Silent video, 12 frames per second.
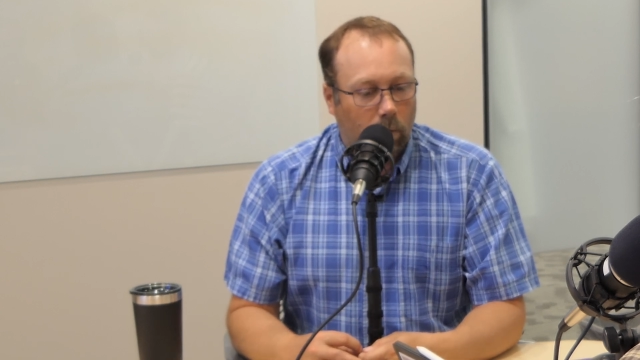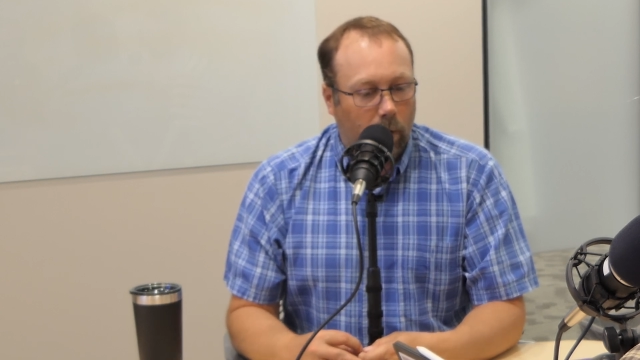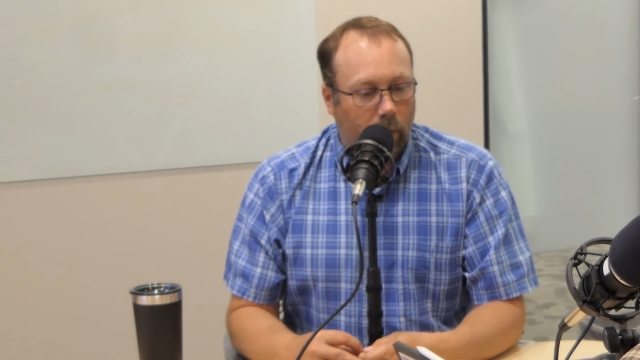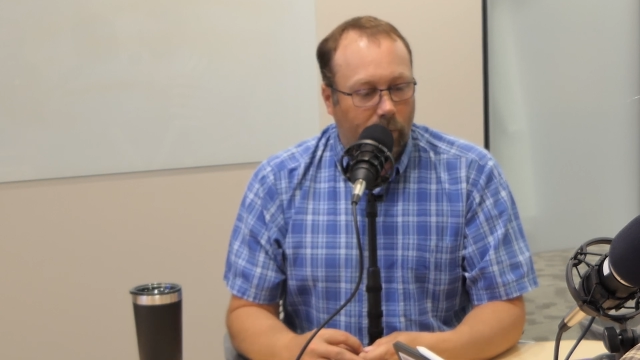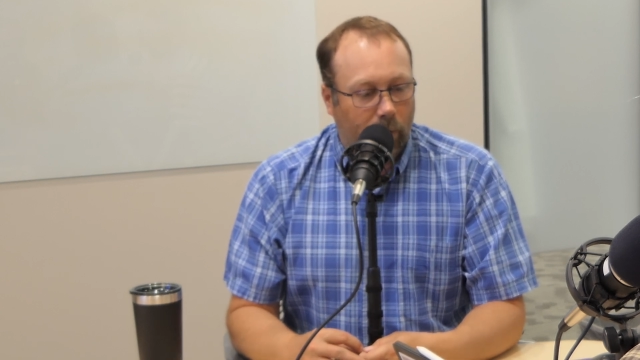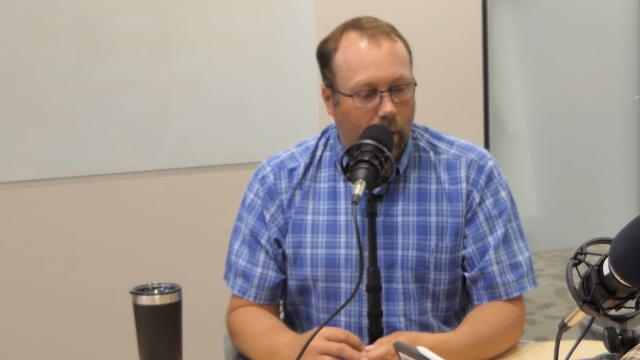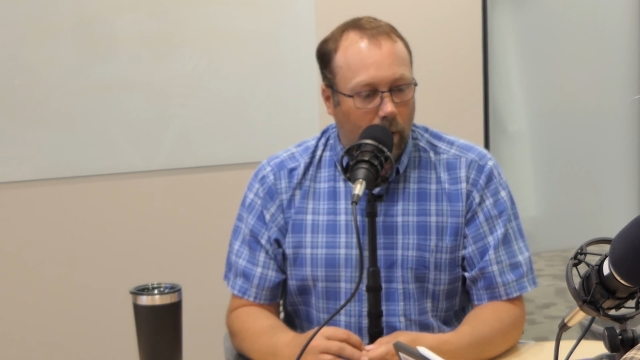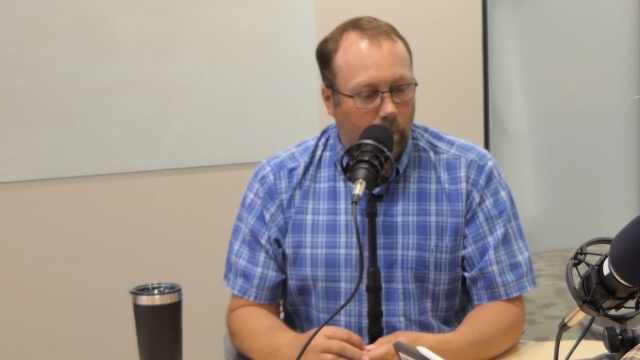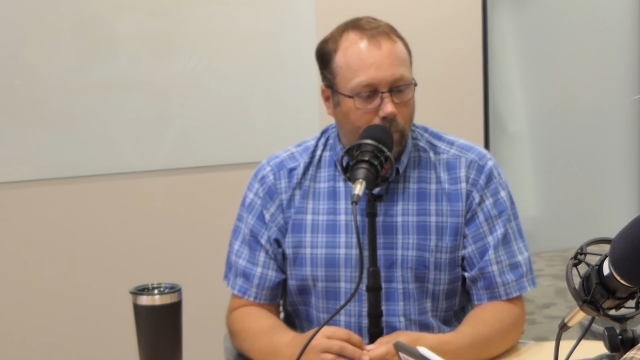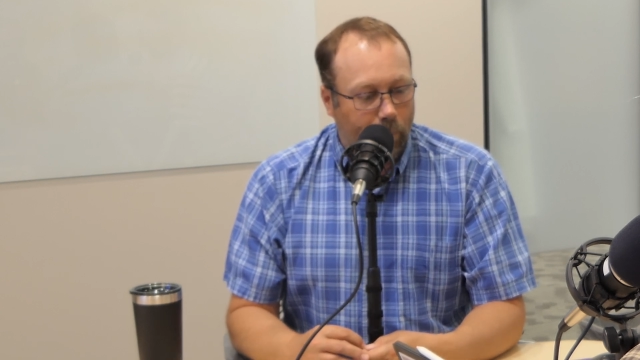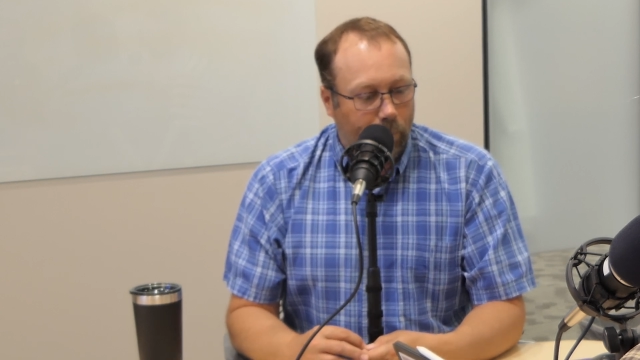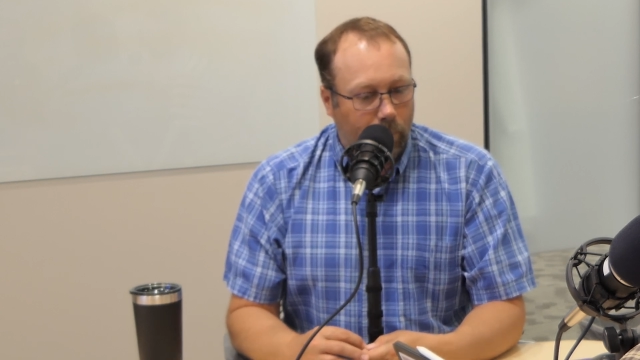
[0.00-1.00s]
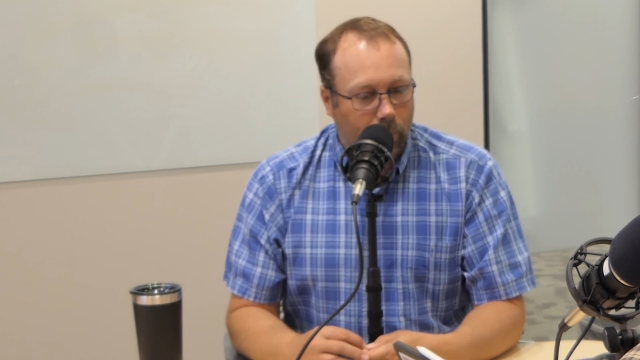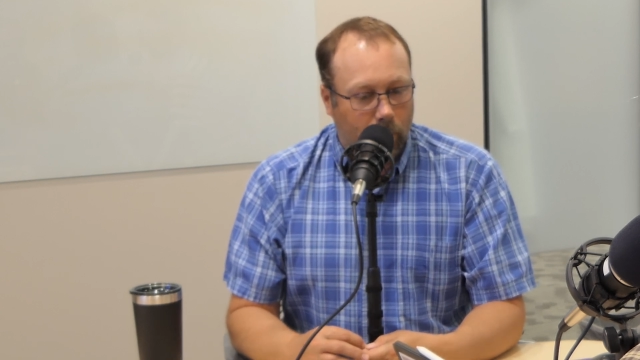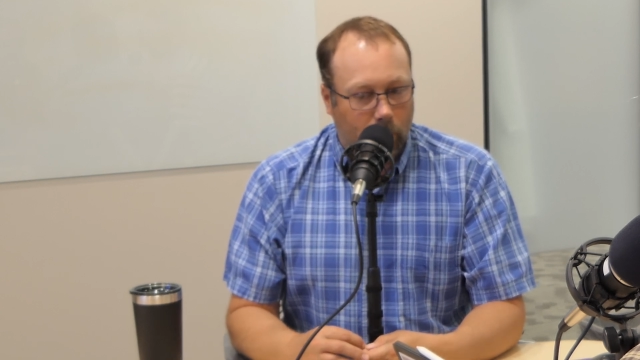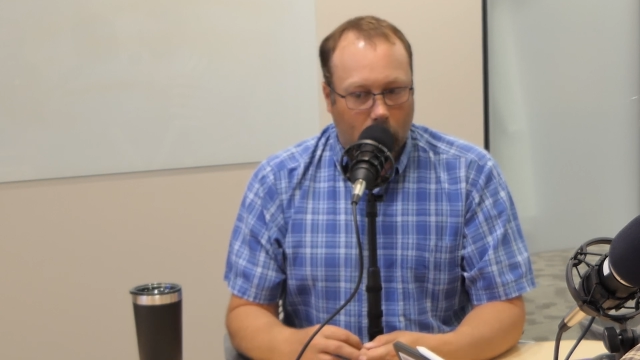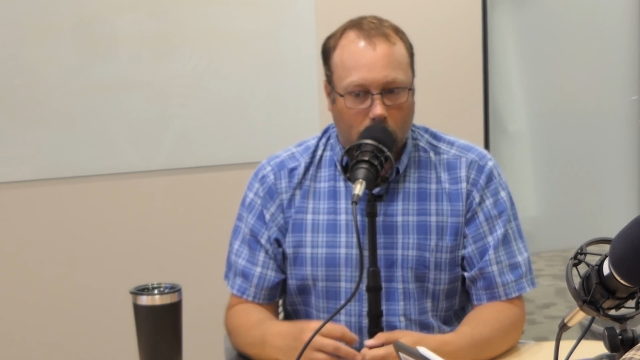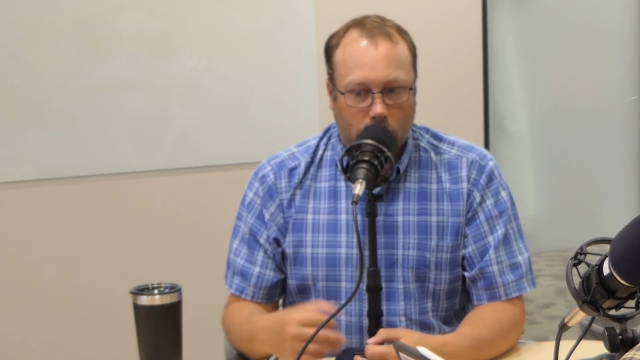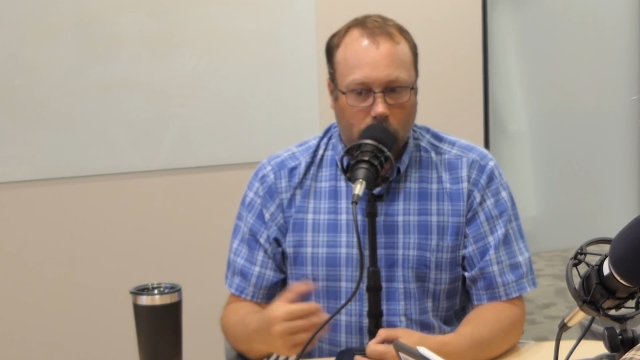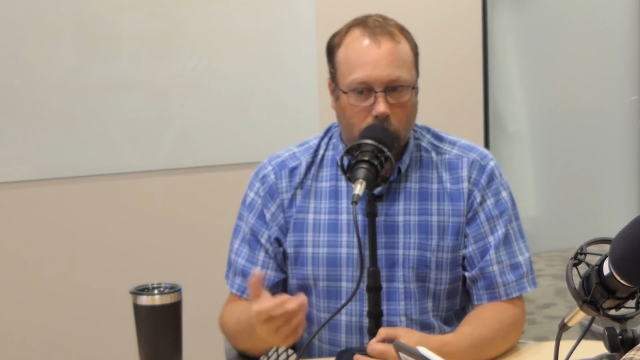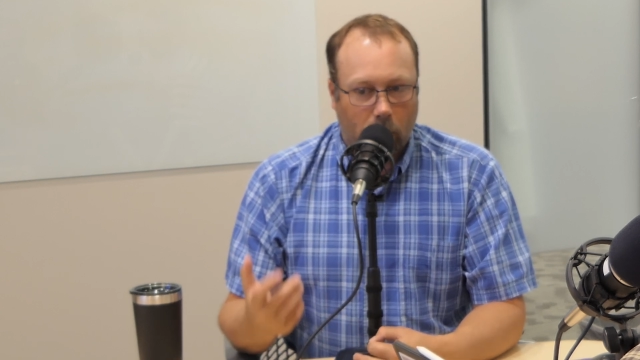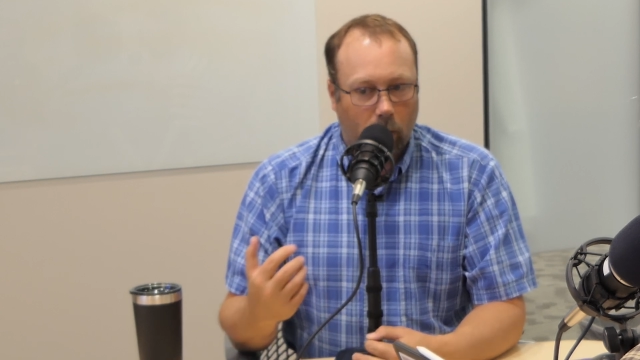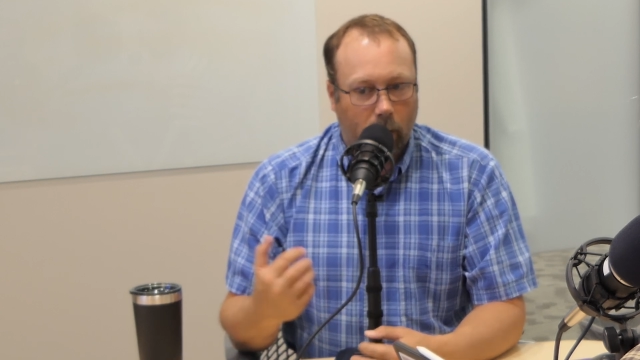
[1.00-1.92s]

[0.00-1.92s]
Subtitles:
If they're docile show